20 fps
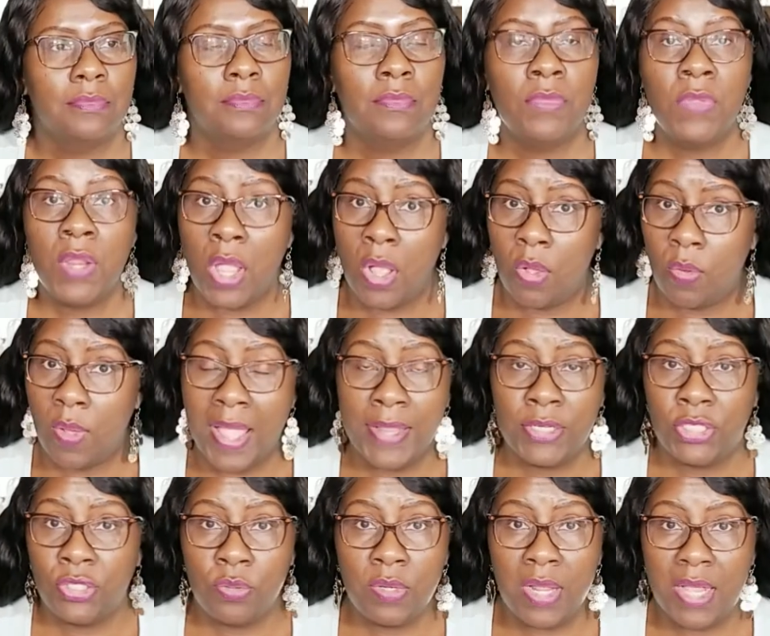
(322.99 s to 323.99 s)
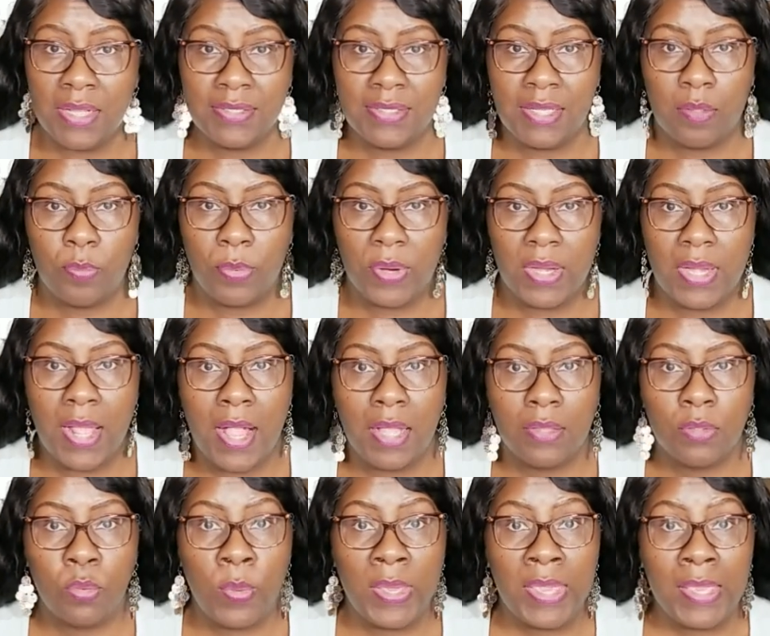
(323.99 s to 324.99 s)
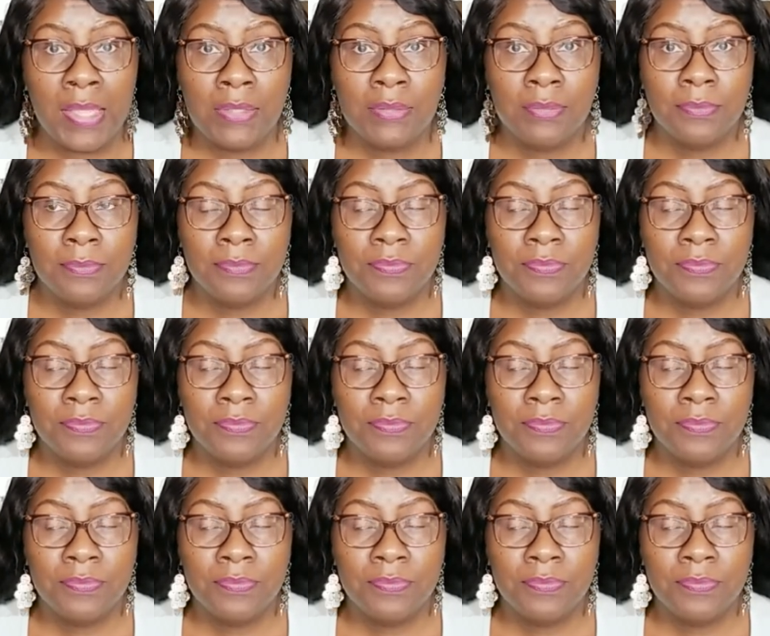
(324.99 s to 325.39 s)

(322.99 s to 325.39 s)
No, I do not celebrate Halloween.